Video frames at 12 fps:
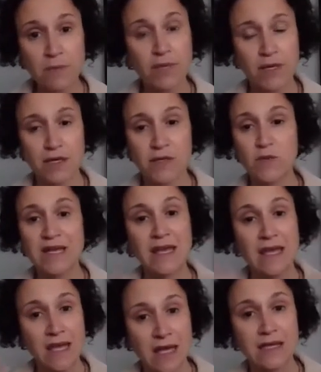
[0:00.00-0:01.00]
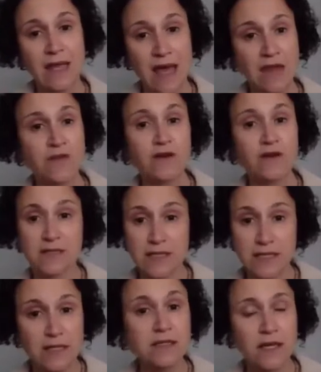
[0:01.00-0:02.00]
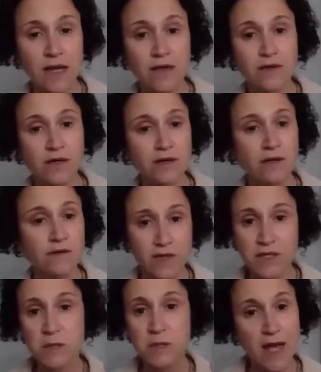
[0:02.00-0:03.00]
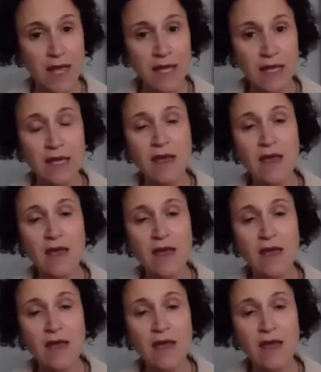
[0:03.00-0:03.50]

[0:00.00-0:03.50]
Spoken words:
because we can't gather and sing together this way.